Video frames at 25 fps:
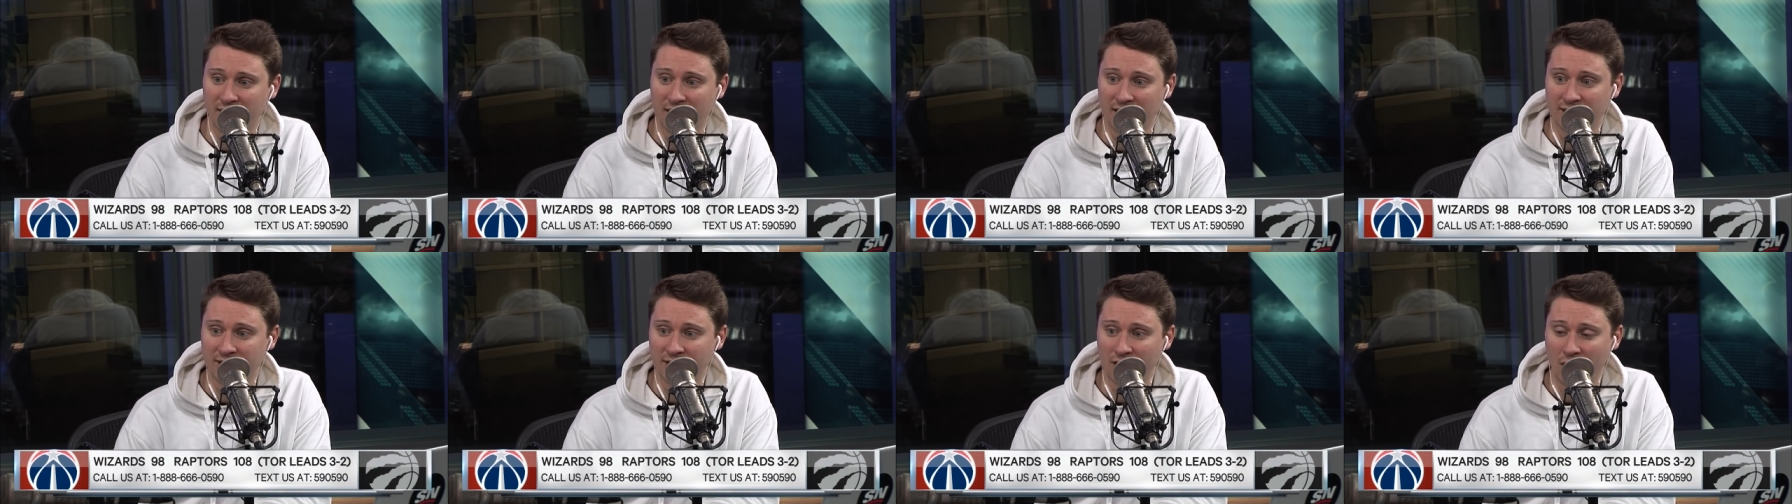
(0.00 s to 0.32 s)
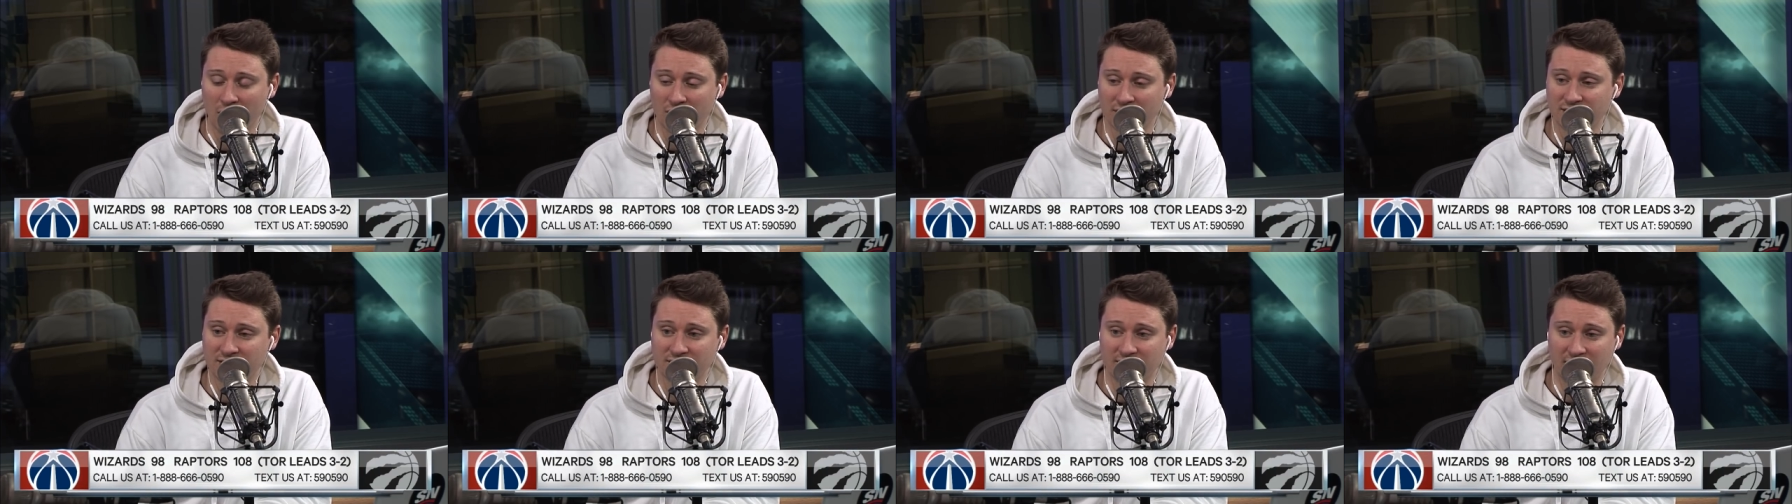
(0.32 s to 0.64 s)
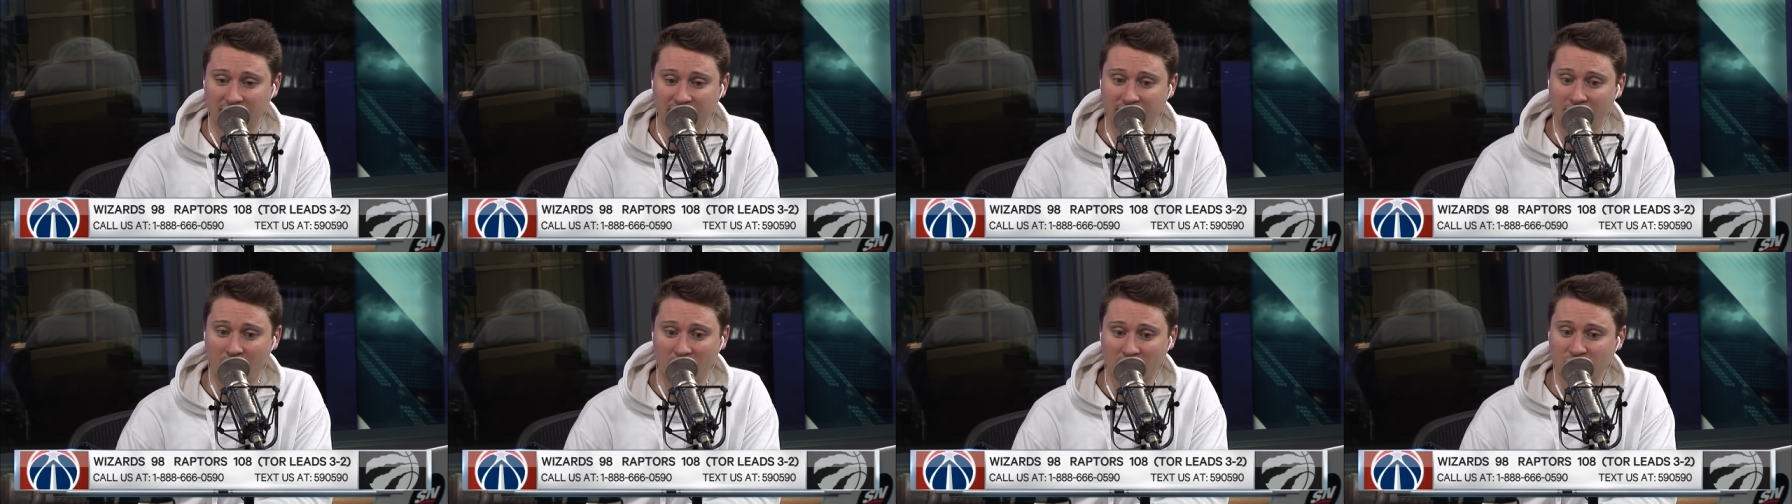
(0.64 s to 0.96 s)
and knocks
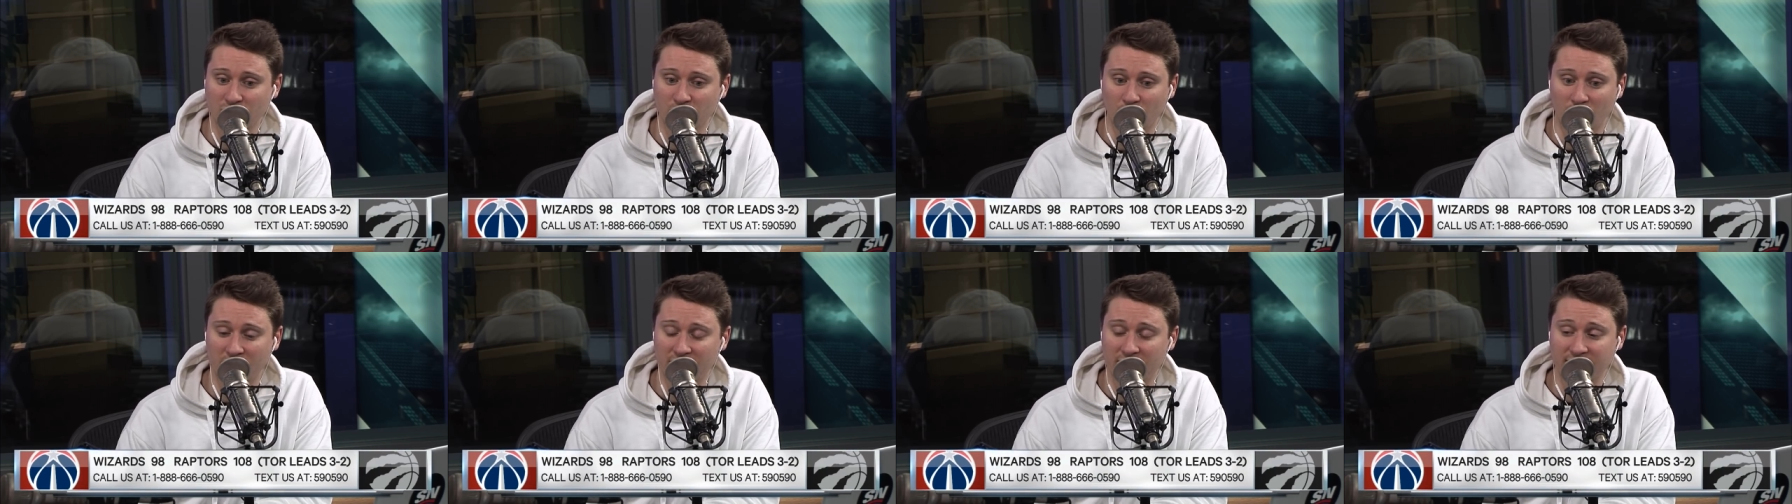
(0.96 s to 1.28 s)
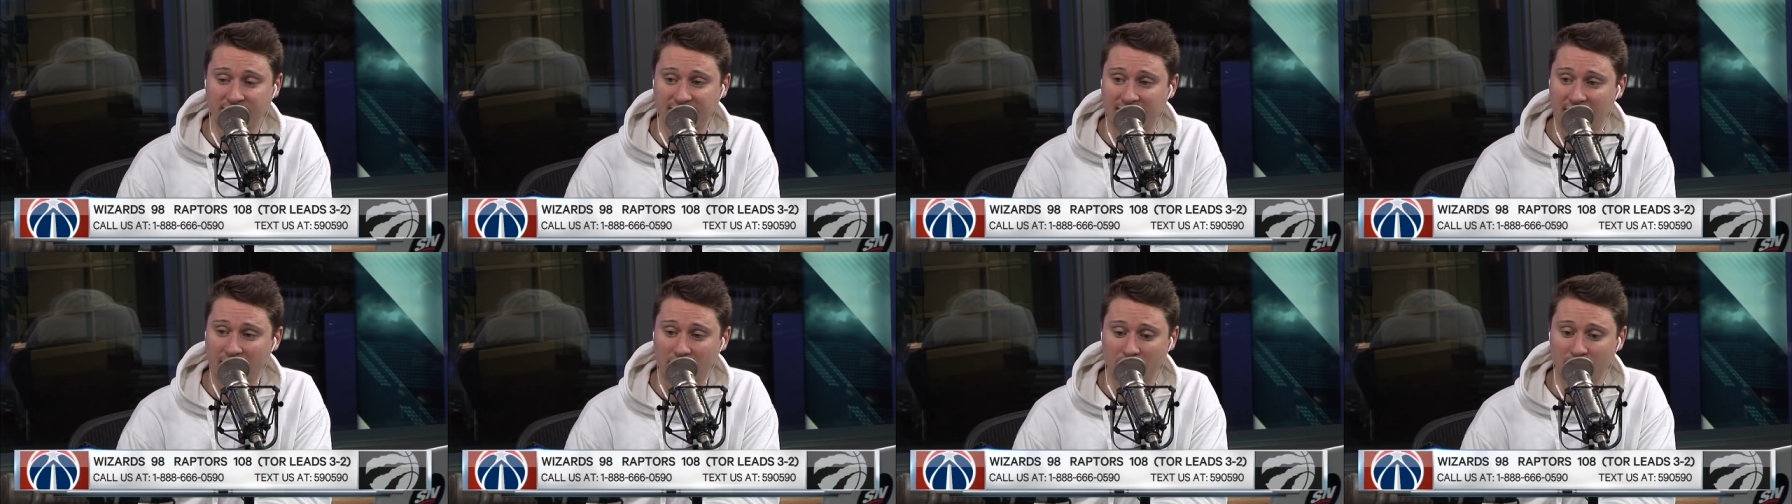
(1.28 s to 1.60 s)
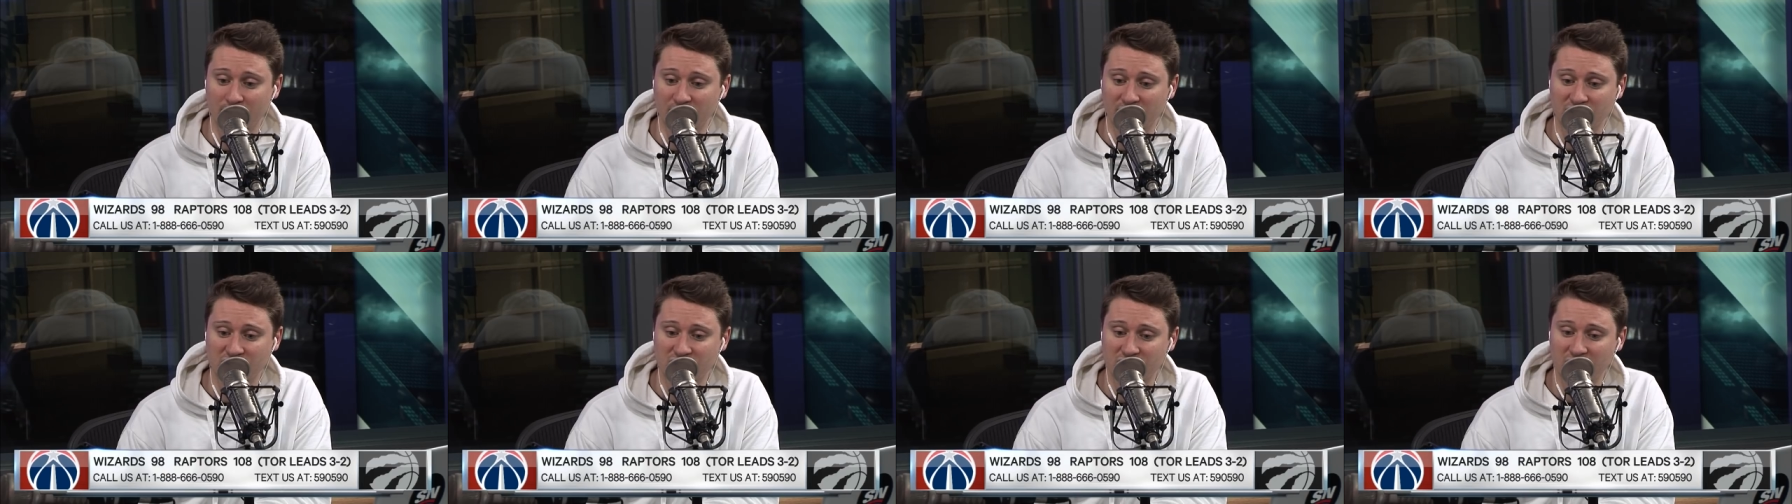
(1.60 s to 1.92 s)
and knocks and down a
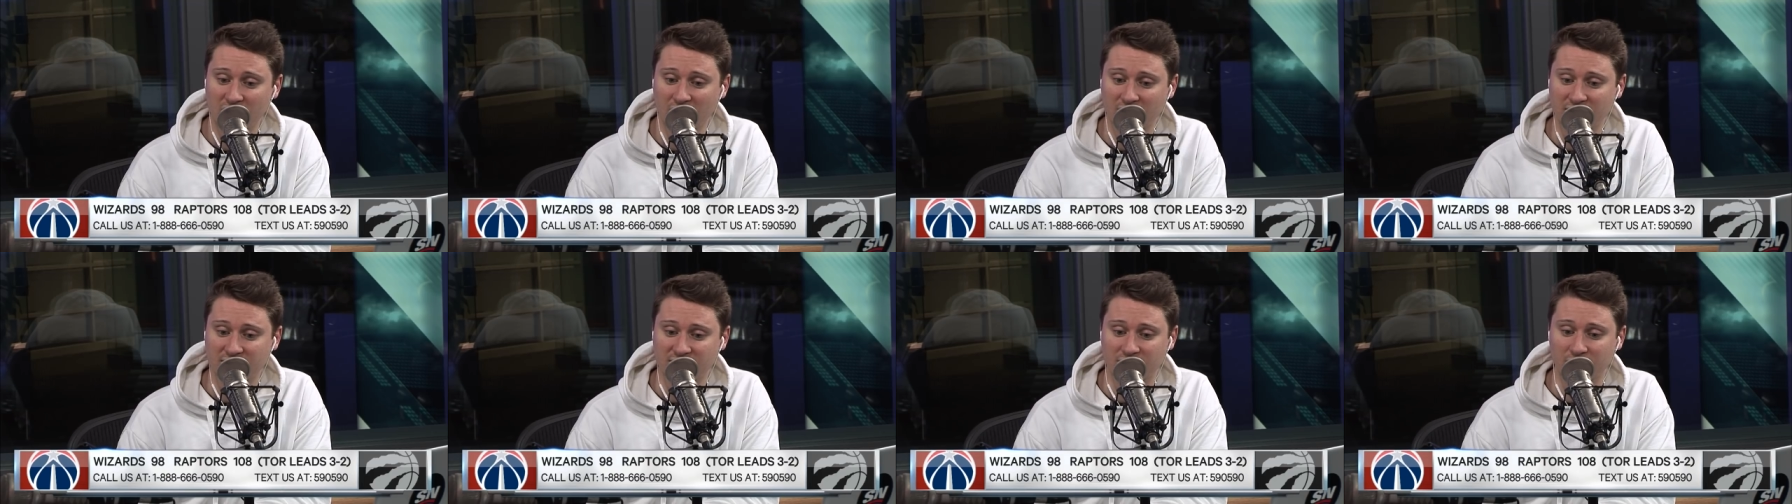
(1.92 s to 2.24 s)
big shot.